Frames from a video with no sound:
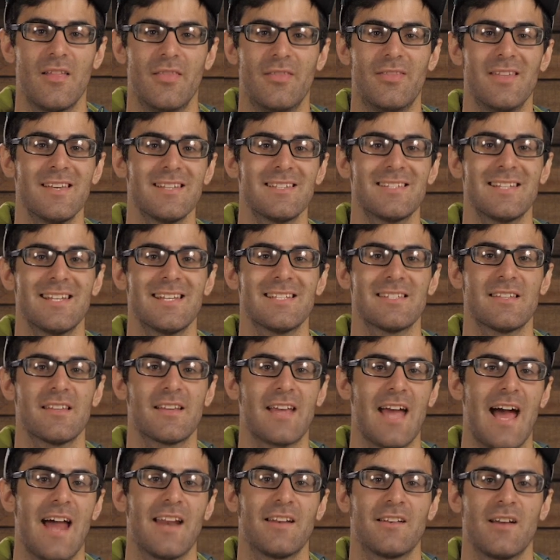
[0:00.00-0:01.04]
This is the
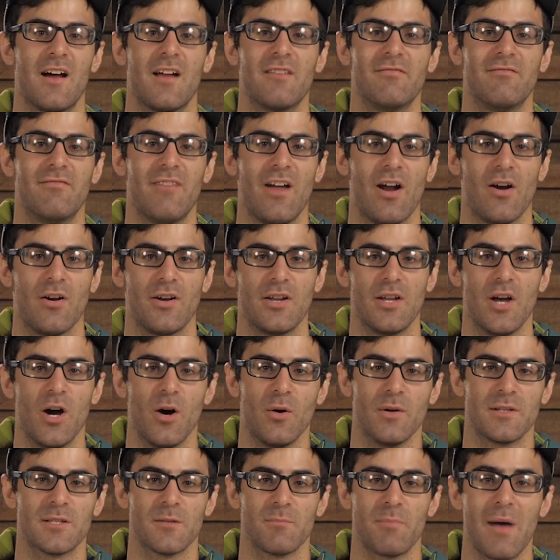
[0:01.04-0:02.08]
Katadyn
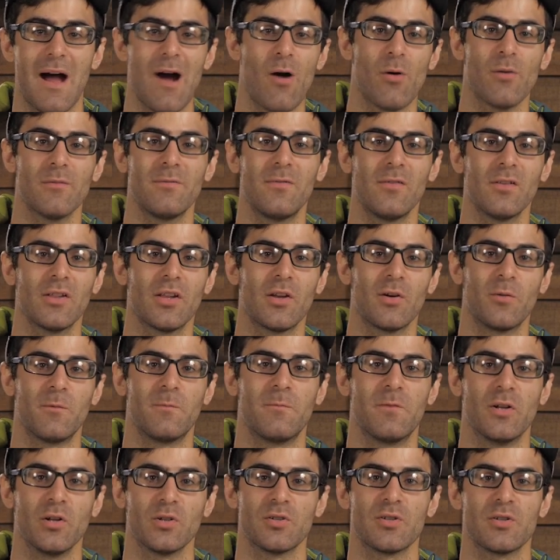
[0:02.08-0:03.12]
Vario. It's a powerful little
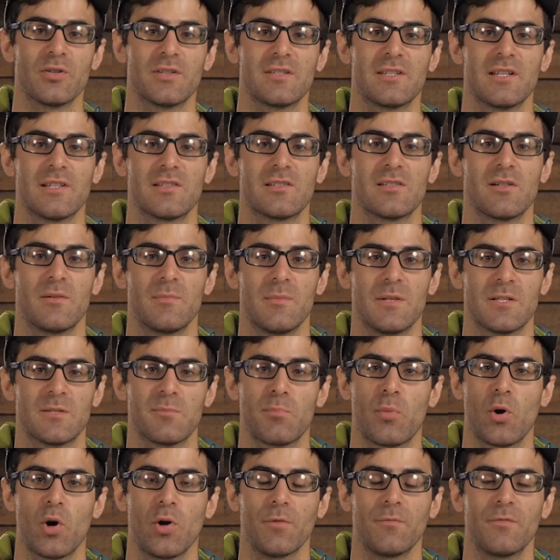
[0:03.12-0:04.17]
filter system that's
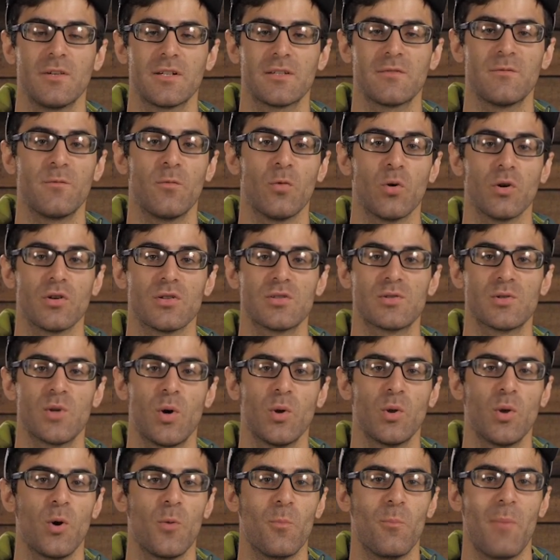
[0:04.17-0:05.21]
perfect for
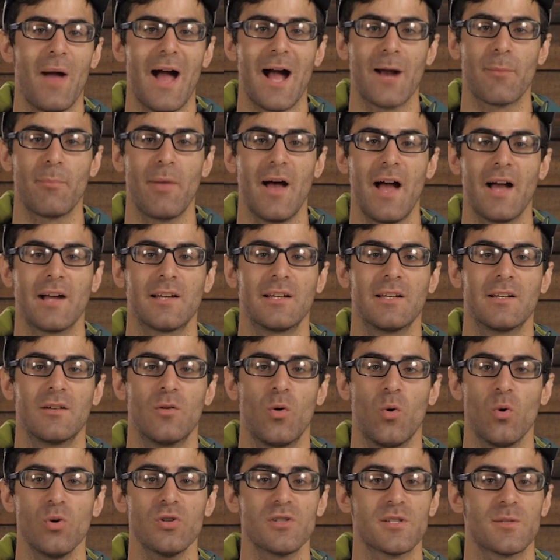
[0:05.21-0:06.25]
solo
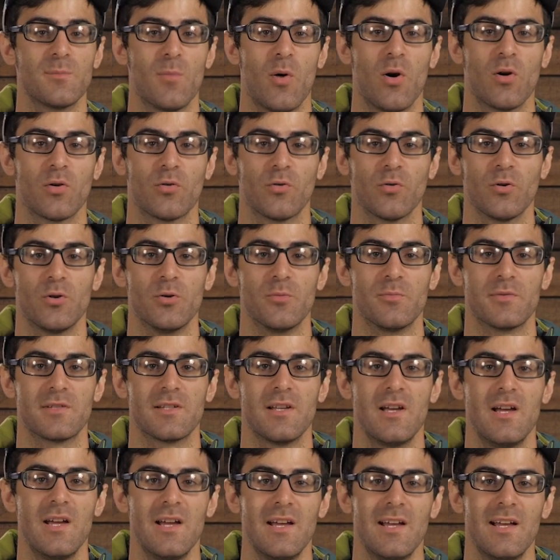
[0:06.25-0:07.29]
backpacking or small
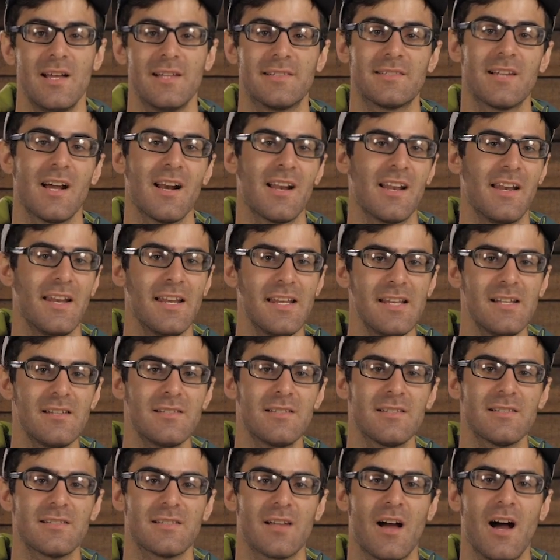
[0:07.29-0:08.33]
groups. It's got a neat
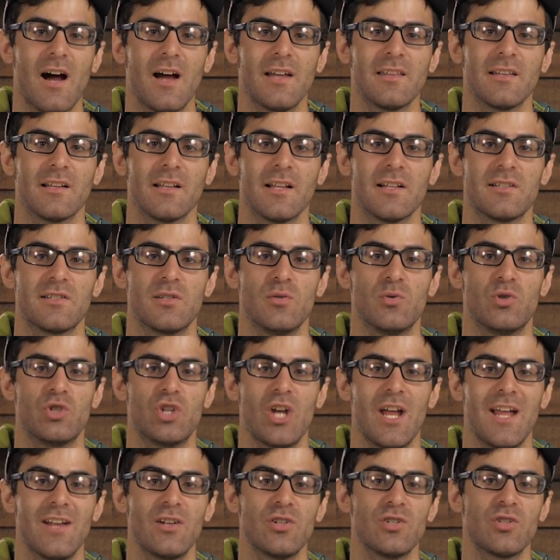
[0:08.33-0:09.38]
design that lets you
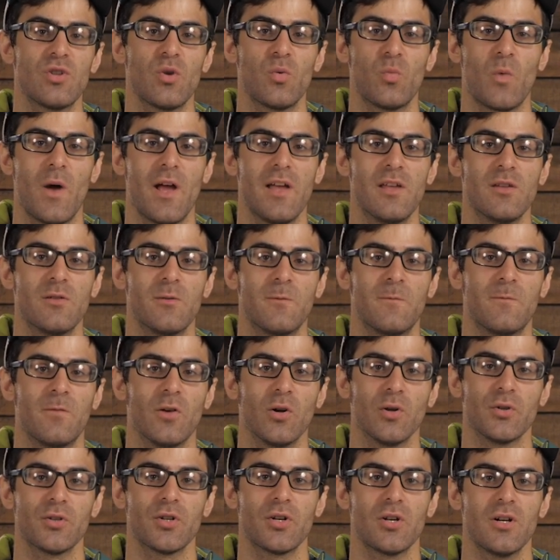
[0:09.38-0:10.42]
change the way you
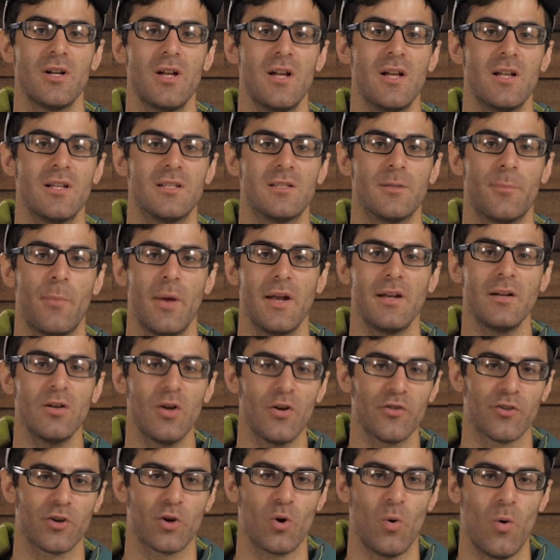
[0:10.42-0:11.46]
filter depending
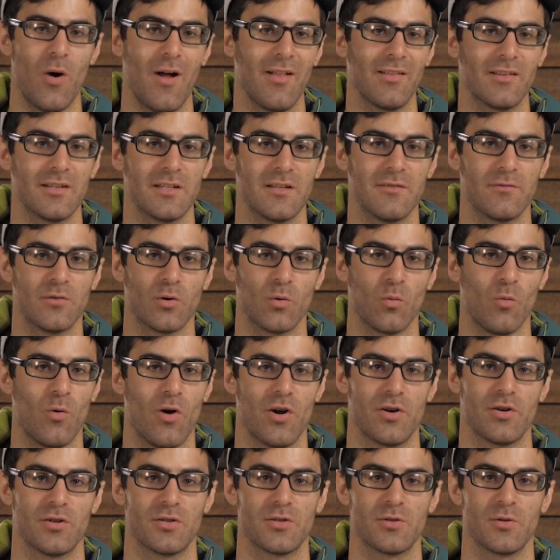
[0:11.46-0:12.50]
on the quality of your
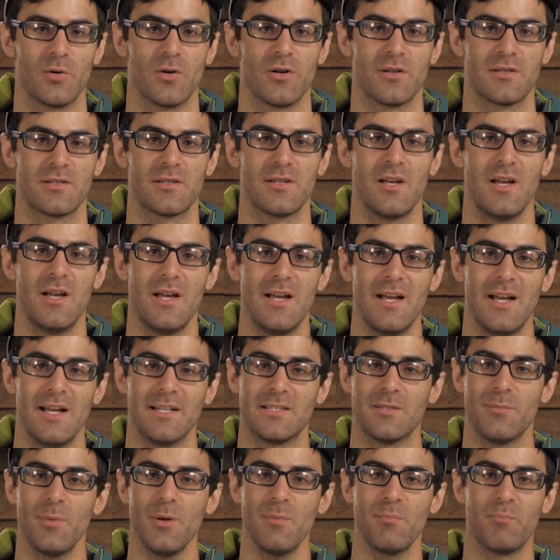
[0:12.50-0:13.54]
water source.
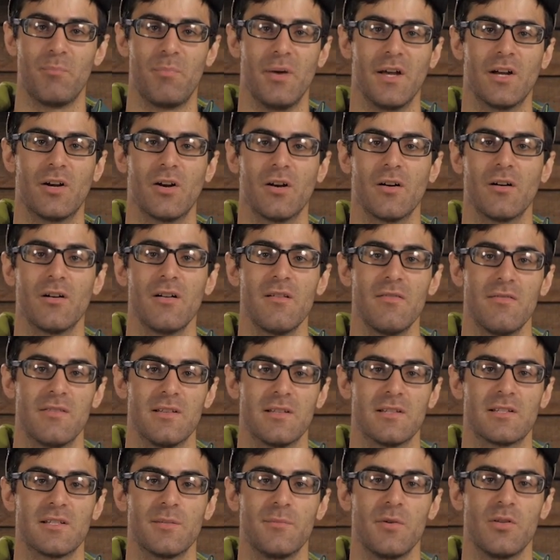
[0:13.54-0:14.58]
It's a bit bigger
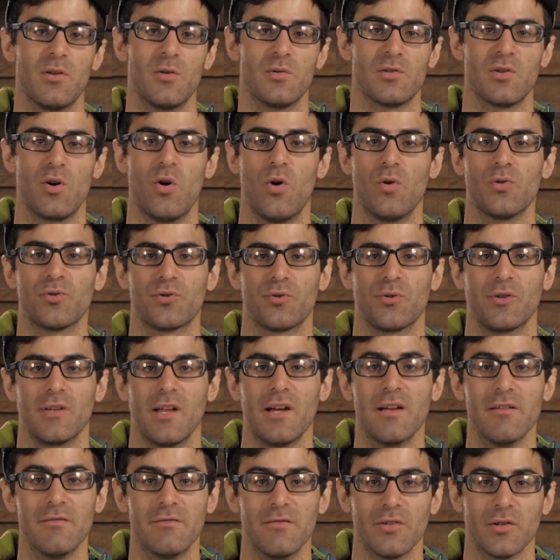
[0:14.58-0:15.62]
than some of those
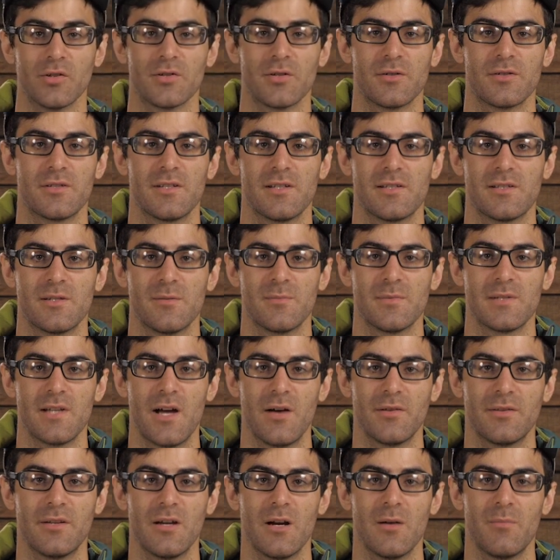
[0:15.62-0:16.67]
ultralight filter systems
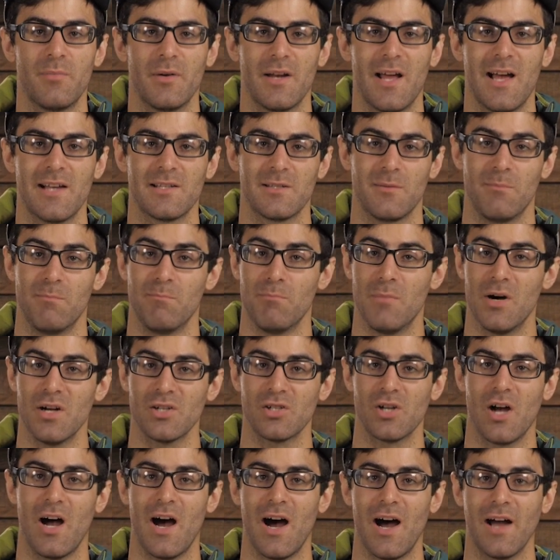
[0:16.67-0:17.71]
out there, but has a
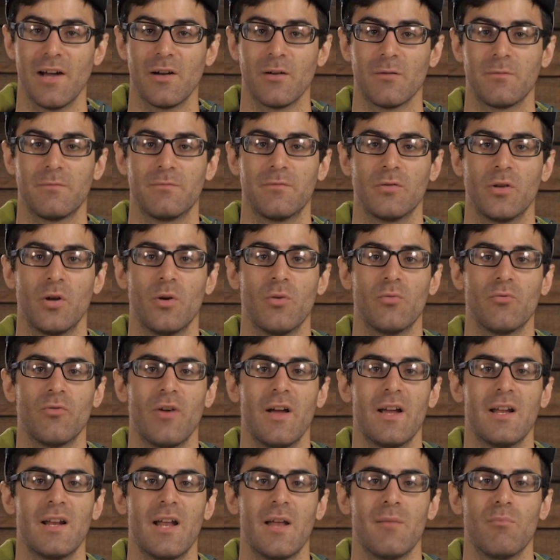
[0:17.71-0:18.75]
much higher flow
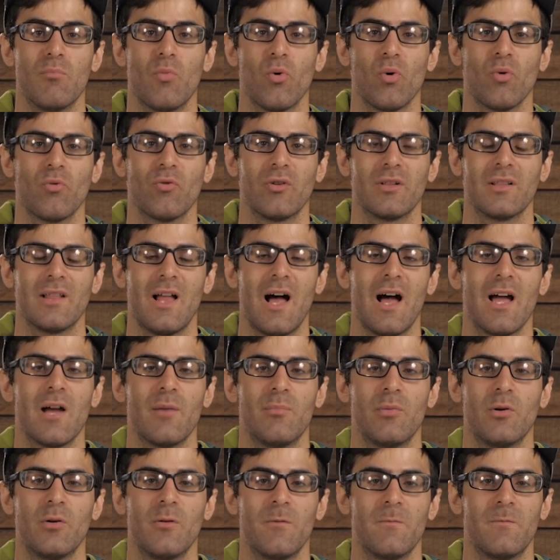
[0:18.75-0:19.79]
rate and more
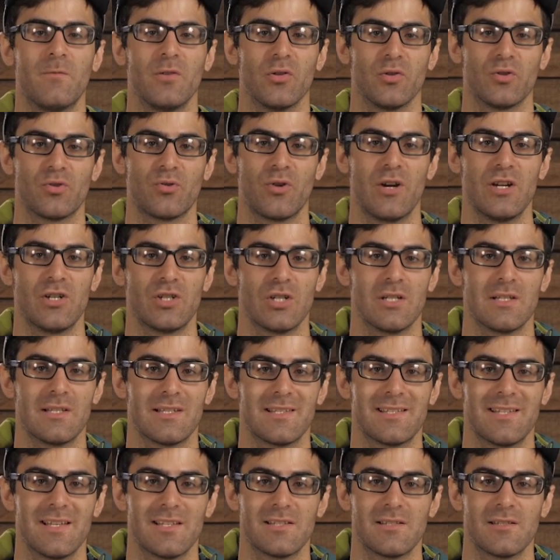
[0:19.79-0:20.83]
reliable filtration
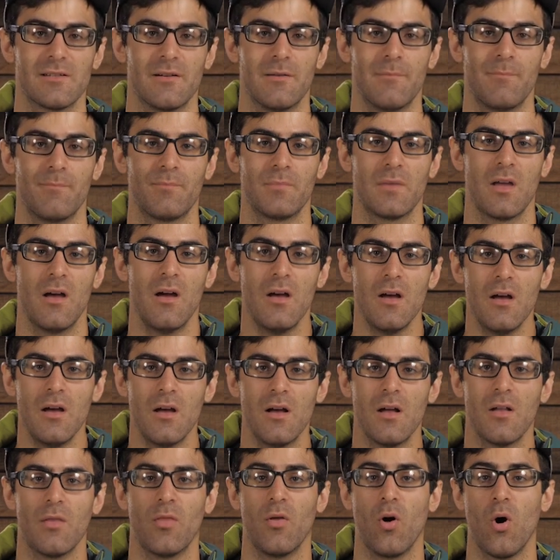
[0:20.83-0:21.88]
system.
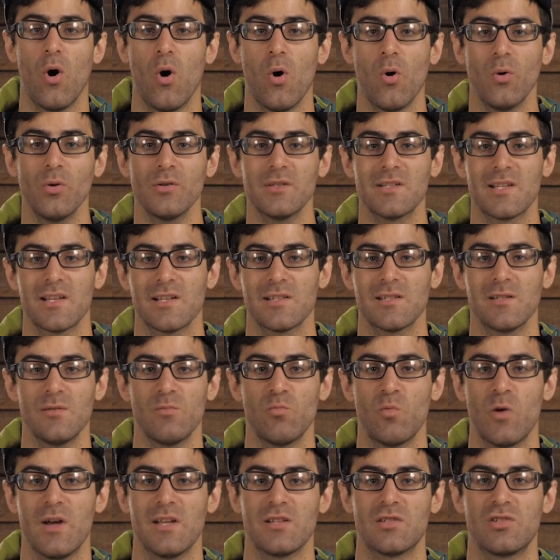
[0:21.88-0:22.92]
The whole
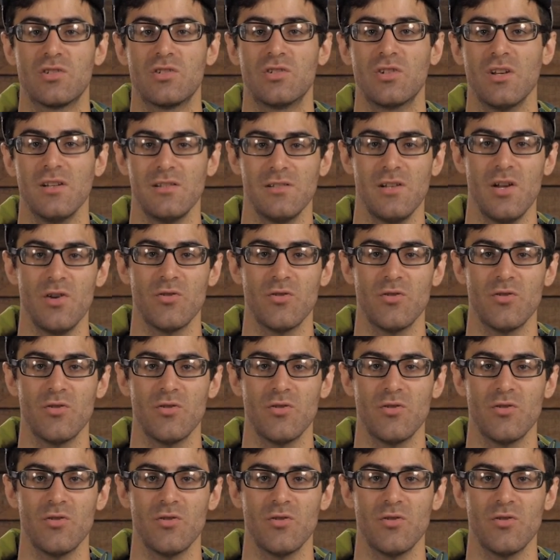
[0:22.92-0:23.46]
system weighs just